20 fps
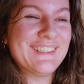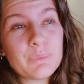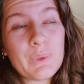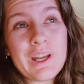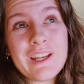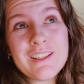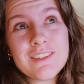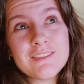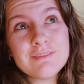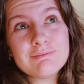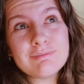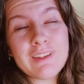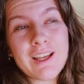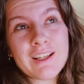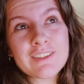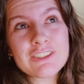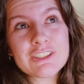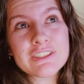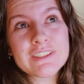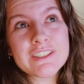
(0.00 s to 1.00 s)
Well,
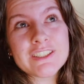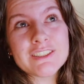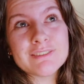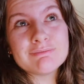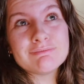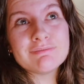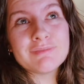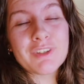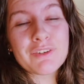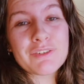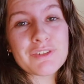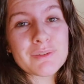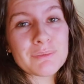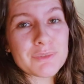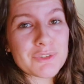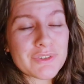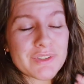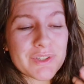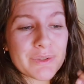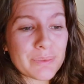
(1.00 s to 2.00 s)
actually, not so
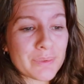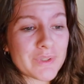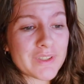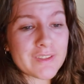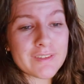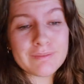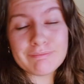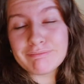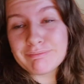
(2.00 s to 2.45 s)
much this week.